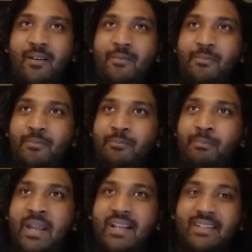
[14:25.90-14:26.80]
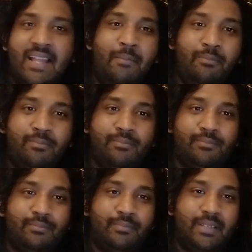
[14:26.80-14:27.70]
make them
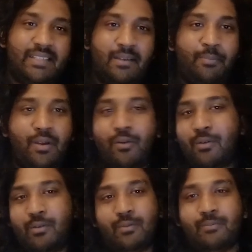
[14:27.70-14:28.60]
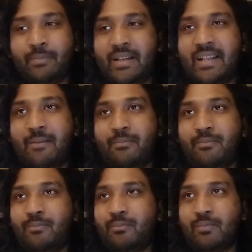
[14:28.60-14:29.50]
disappear or make them
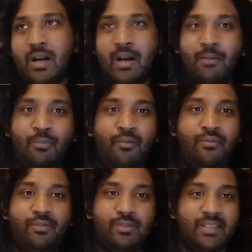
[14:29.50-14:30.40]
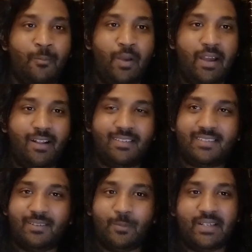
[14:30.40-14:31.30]
move to somewhere else
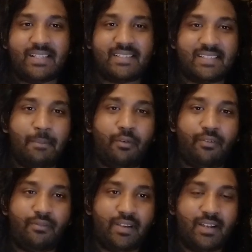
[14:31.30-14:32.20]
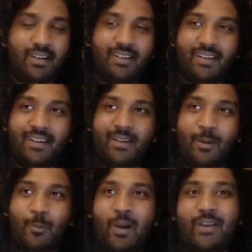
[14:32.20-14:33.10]
with just a snap of a finger.
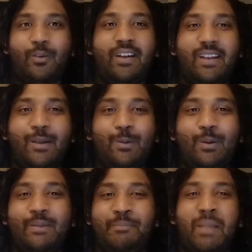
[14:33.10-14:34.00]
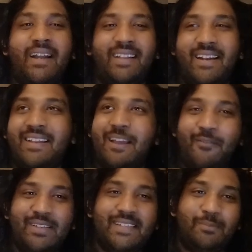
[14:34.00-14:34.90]
Why couldn't he do it back then in the
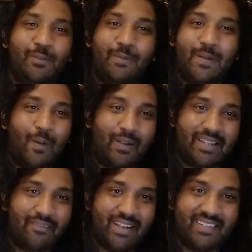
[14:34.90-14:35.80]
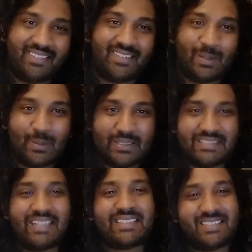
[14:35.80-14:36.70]
Avengers movie with all the Avengers?
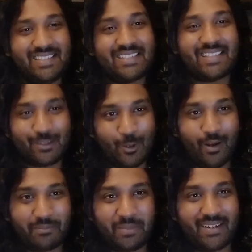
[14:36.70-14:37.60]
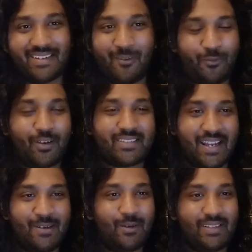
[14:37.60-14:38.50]
Just a thought. But of course, I
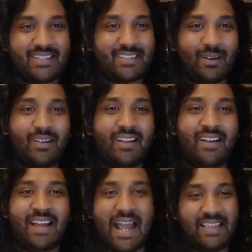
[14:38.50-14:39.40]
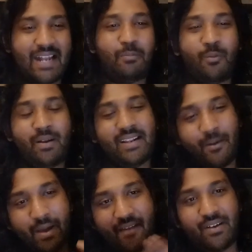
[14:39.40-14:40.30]
know this is all. At that moment, they were
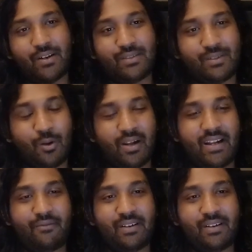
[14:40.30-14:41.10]
having a totally different